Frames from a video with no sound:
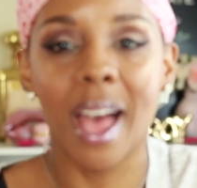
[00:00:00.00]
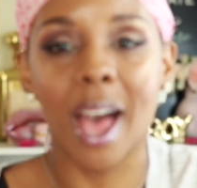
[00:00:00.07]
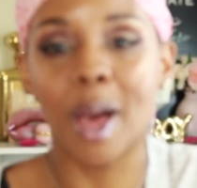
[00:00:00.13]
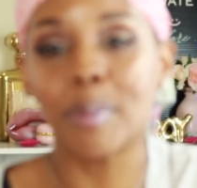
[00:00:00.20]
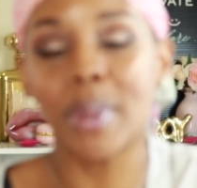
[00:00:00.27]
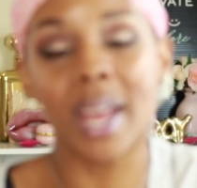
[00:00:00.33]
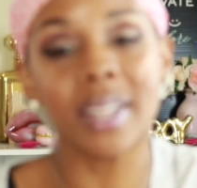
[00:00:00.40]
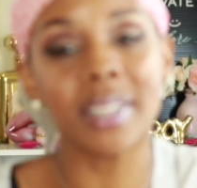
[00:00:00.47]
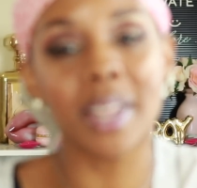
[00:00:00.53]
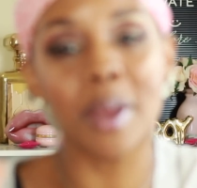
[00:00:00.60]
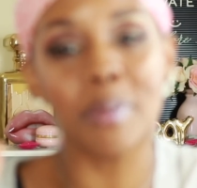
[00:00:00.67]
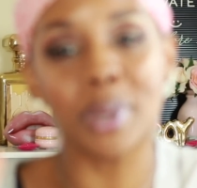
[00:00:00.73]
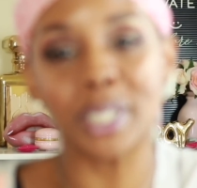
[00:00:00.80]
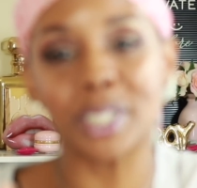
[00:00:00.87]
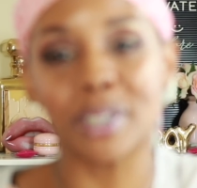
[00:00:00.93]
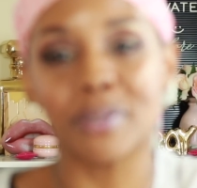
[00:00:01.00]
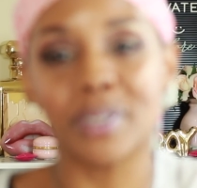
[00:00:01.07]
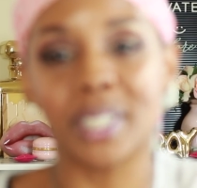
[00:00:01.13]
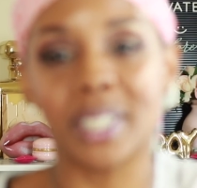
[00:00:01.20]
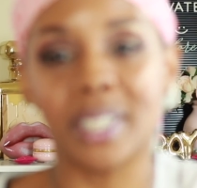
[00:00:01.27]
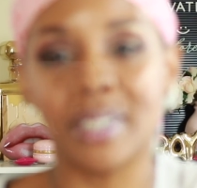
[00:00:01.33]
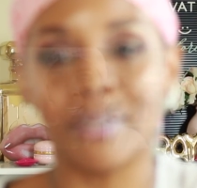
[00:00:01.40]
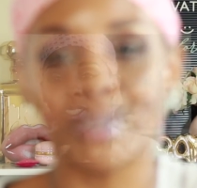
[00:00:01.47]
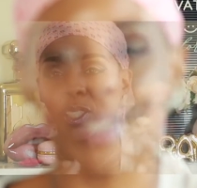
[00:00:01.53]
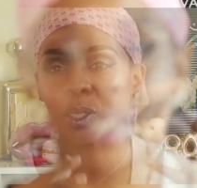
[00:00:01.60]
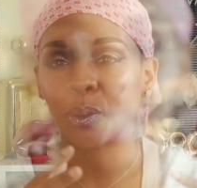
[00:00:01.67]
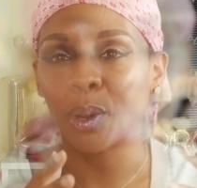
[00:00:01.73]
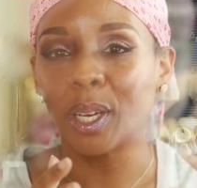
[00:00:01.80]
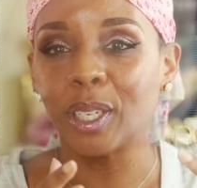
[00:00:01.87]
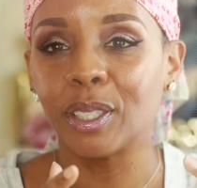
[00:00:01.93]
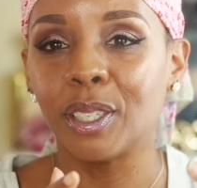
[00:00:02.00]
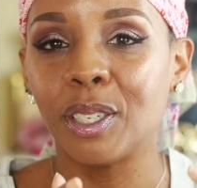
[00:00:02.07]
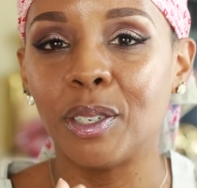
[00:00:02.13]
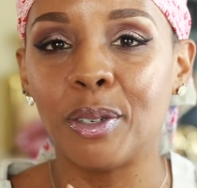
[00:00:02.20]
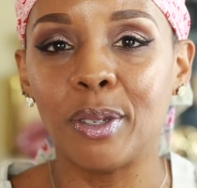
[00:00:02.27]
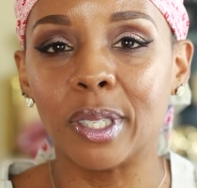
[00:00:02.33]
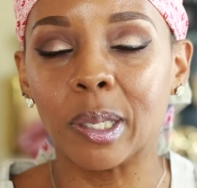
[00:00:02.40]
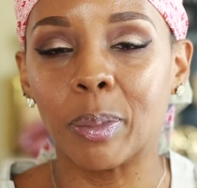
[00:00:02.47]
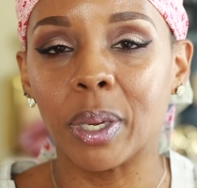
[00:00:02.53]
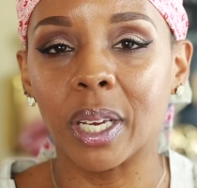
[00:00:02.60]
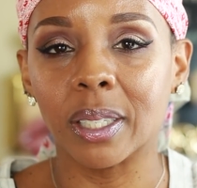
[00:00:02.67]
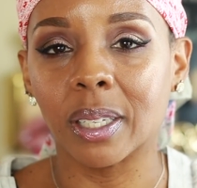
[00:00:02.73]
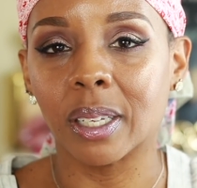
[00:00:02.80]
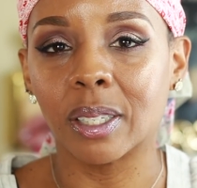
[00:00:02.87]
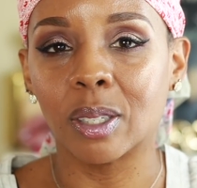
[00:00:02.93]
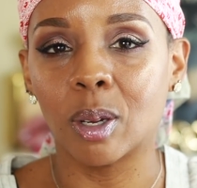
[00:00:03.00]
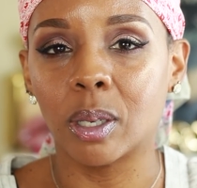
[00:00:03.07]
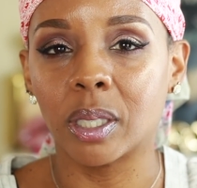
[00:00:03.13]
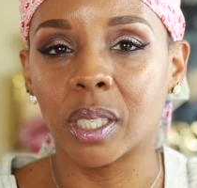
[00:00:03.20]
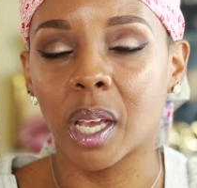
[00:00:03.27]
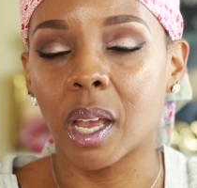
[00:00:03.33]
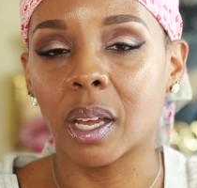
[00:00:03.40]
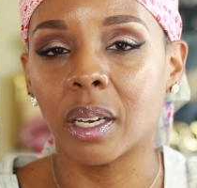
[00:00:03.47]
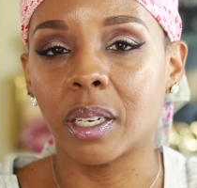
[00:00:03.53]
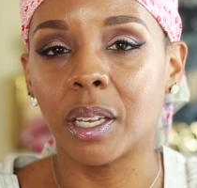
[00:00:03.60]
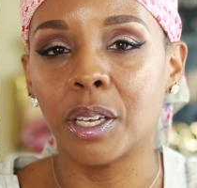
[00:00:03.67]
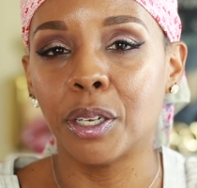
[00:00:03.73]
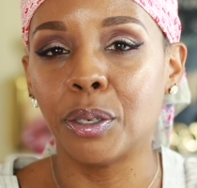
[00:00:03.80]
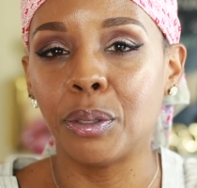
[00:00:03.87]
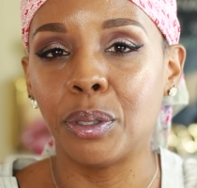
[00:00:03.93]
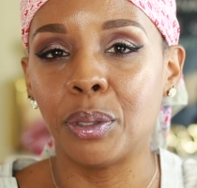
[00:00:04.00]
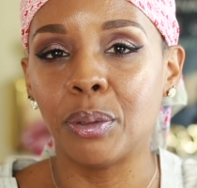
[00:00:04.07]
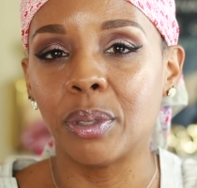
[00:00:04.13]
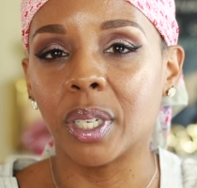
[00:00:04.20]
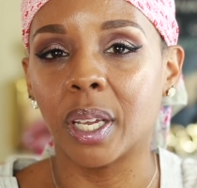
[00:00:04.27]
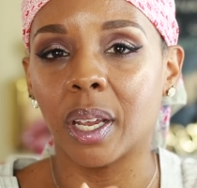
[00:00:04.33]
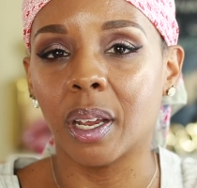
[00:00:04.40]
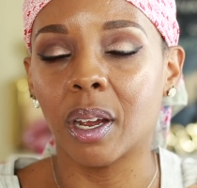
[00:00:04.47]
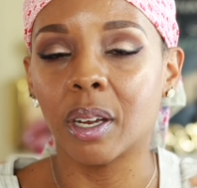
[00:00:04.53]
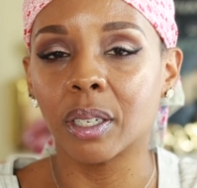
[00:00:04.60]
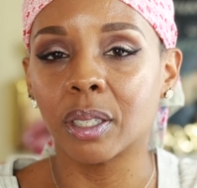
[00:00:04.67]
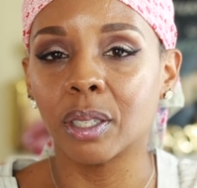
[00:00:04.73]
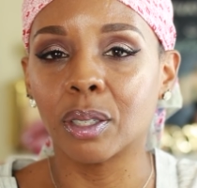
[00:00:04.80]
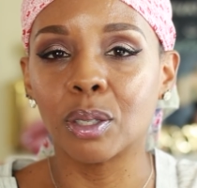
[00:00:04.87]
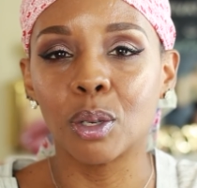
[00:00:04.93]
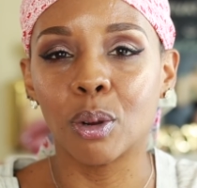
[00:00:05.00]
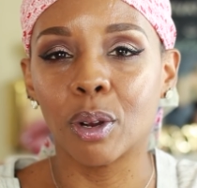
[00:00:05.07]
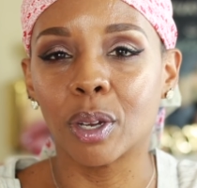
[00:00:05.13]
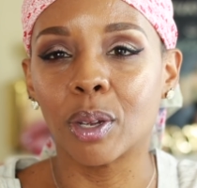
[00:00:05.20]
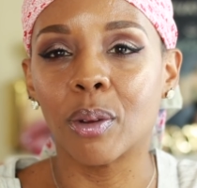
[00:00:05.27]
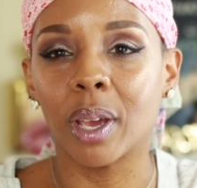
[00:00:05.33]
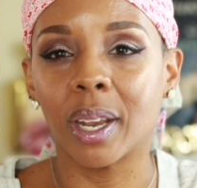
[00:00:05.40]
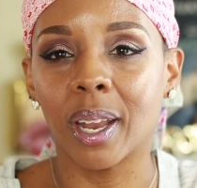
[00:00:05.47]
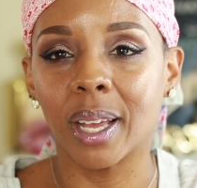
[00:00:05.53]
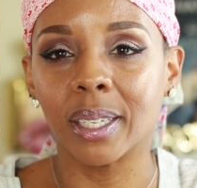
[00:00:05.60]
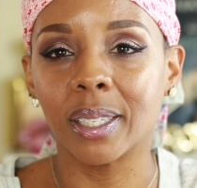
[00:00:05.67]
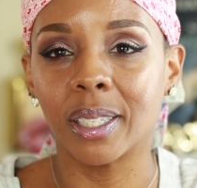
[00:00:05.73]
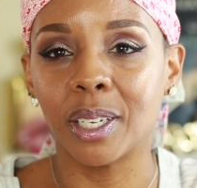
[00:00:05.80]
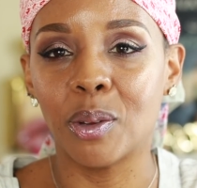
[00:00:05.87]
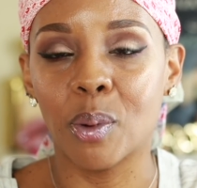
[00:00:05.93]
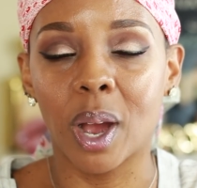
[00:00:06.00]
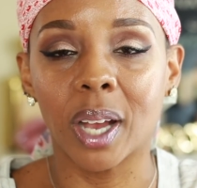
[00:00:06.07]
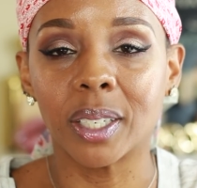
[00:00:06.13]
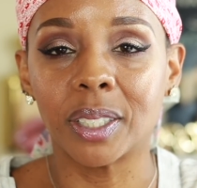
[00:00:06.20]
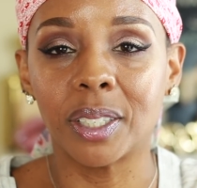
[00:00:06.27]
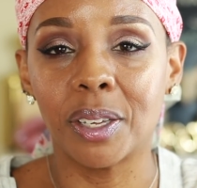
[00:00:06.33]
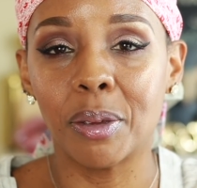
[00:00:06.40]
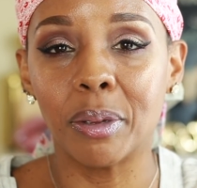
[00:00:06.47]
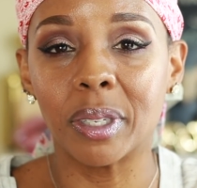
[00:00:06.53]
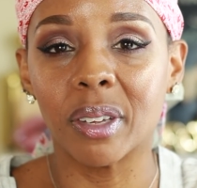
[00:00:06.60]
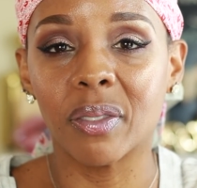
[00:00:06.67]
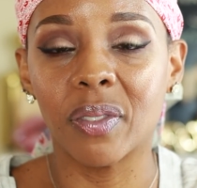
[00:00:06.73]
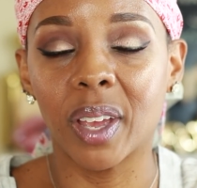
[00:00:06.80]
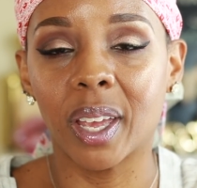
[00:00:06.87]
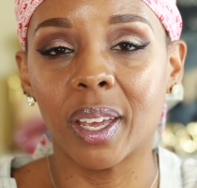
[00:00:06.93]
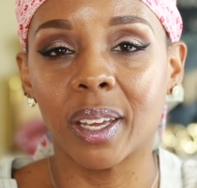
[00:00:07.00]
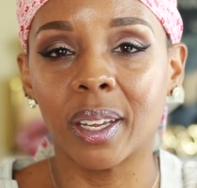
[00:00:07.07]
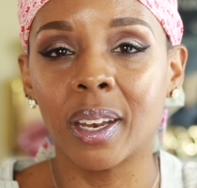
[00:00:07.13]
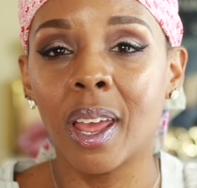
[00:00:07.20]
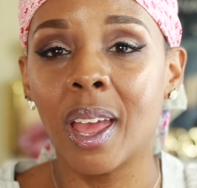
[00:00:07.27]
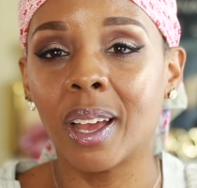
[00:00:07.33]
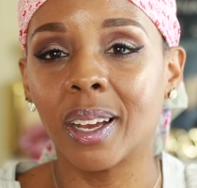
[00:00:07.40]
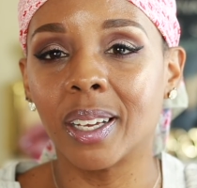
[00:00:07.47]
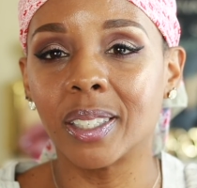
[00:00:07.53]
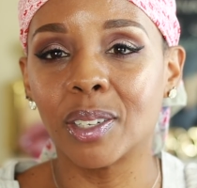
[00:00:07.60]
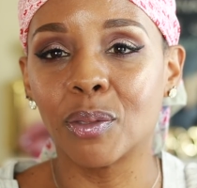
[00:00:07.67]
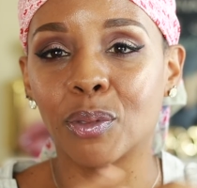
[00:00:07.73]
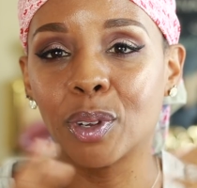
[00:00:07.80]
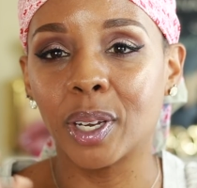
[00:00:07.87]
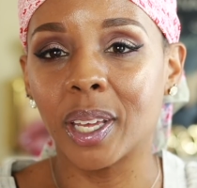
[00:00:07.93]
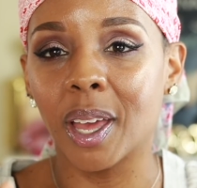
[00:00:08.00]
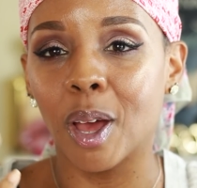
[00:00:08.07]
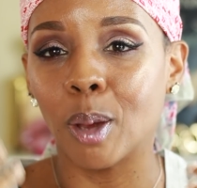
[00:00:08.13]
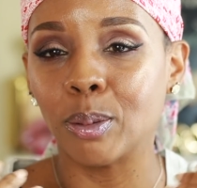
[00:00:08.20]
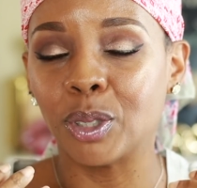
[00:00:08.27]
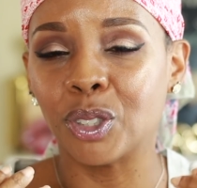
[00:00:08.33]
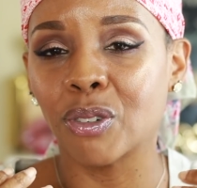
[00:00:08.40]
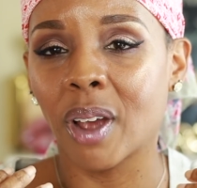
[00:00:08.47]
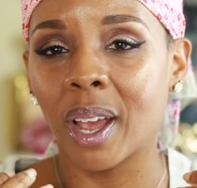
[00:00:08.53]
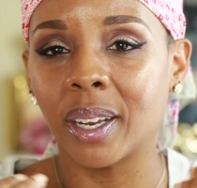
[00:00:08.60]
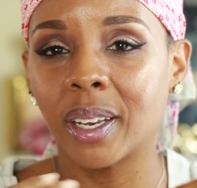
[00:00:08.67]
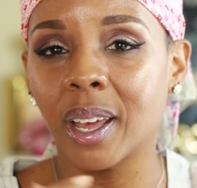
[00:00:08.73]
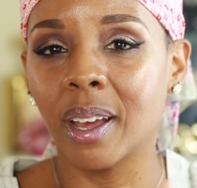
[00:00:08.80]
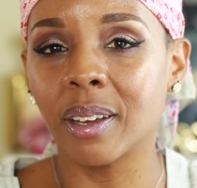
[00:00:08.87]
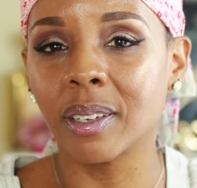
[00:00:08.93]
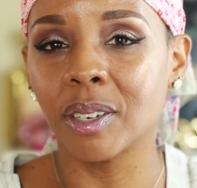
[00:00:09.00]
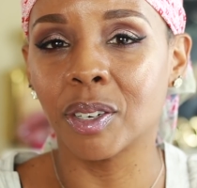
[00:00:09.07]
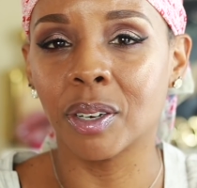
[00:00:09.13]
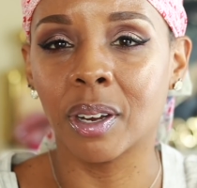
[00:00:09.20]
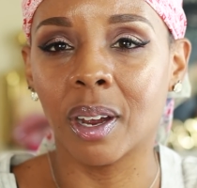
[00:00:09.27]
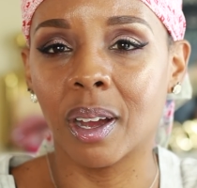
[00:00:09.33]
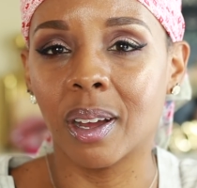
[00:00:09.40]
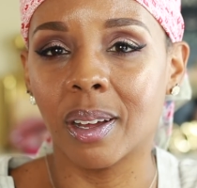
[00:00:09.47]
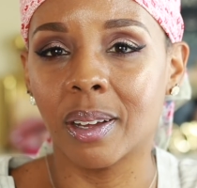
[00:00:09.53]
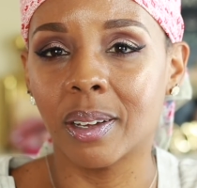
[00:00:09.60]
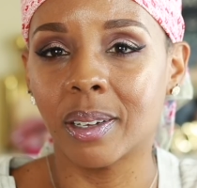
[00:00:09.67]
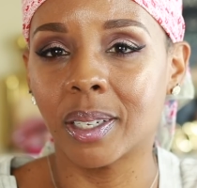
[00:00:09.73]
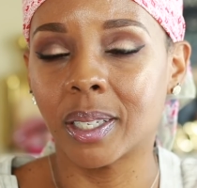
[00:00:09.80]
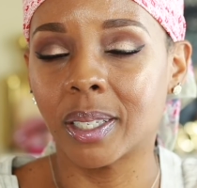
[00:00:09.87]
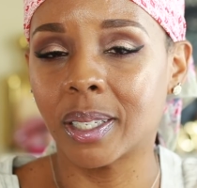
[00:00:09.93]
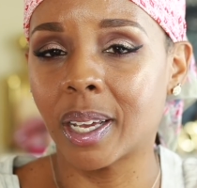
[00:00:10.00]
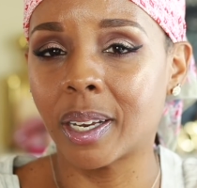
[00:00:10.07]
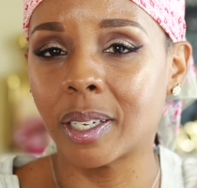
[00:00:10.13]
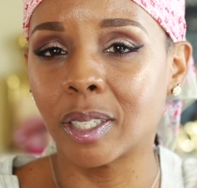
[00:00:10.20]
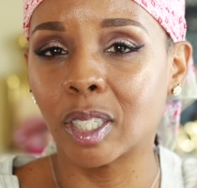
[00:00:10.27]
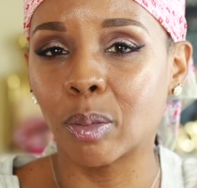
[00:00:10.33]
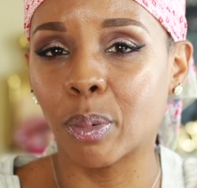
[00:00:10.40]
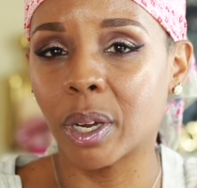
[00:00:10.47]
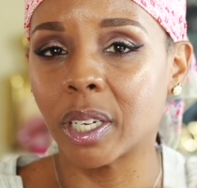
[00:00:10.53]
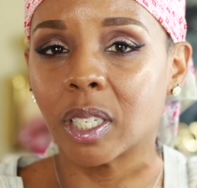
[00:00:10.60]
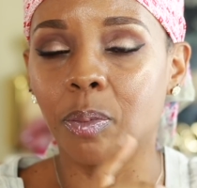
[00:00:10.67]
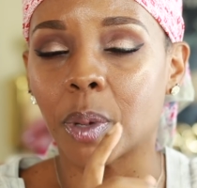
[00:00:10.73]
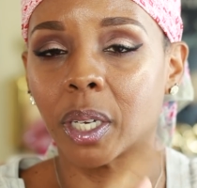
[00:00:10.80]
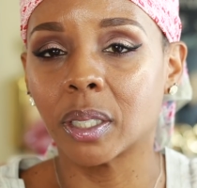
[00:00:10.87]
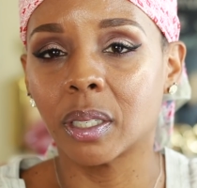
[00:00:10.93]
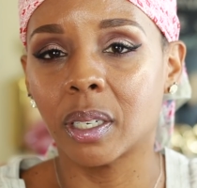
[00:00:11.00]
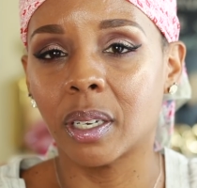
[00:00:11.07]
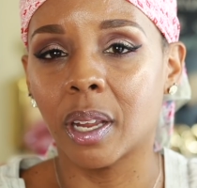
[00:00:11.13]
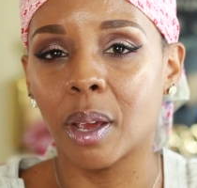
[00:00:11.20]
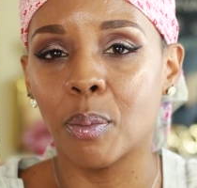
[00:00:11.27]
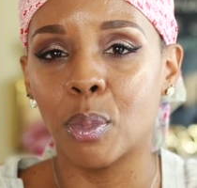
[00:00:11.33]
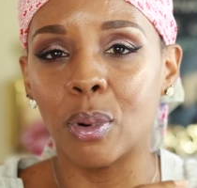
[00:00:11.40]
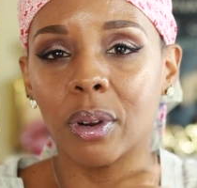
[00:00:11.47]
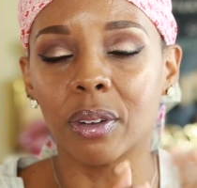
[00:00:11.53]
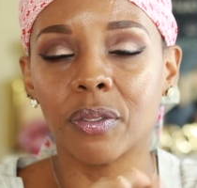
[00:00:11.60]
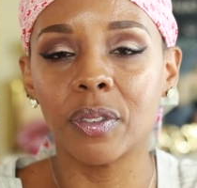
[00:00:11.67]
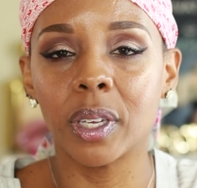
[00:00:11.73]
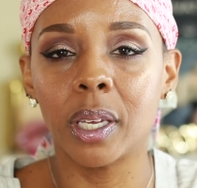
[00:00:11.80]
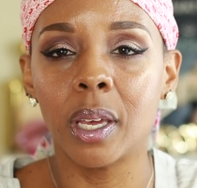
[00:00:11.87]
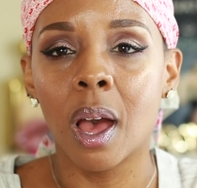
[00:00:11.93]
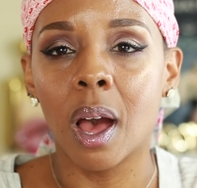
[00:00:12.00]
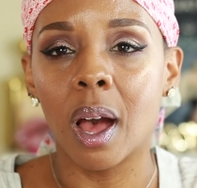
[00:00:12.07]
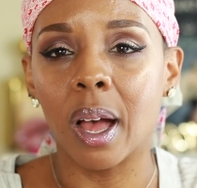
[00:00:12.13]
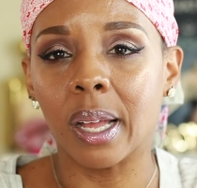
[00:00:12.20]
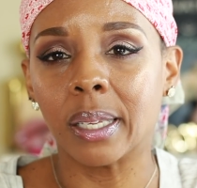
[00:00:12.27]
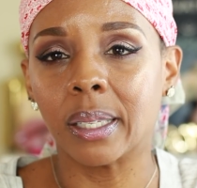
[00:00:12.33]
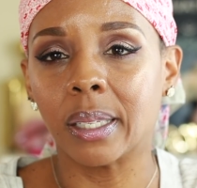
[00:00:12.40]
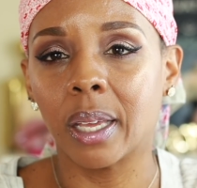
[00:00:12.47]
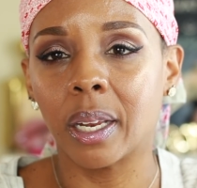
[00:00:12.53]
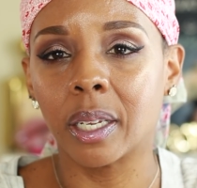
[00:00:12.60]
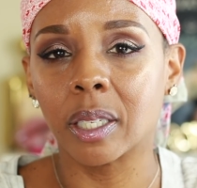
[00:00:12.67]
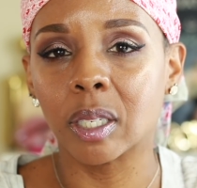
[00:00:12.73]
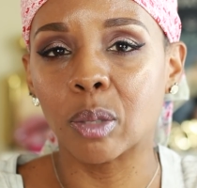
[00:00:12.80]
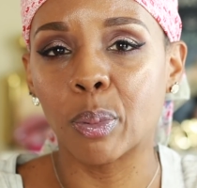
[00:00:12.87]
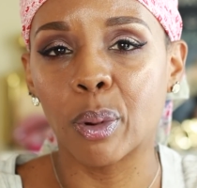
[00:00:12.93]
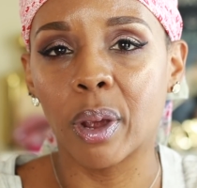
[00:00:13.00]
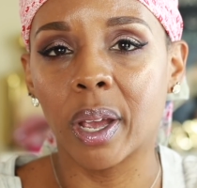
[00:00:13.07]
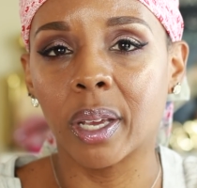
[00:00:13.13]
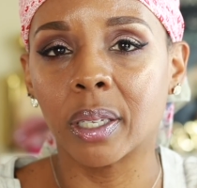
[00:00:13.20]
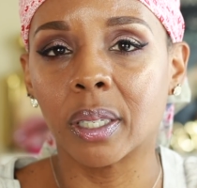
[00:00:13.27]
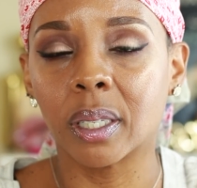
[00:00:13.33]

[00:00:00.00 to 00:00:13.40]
I'm not that much of a diva. I just wanted to use it because I saw Jaclyn Hill use it in her tutorial, and I see why she used a fan because it really helps dry down your uh, setting spray, especially that Morphe uh, setting spray.